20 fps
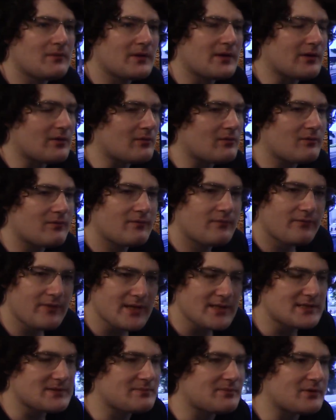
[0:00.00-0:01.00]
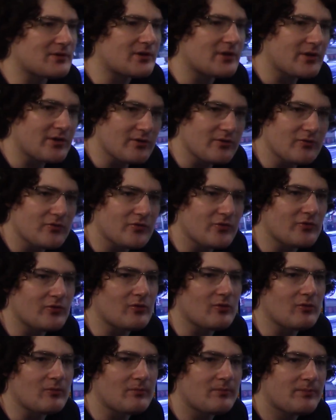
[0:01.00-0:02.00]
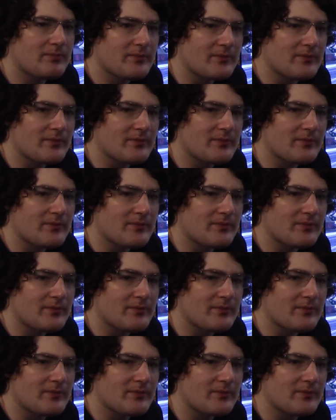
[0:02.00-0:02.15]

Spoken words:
Facebook, YouTube,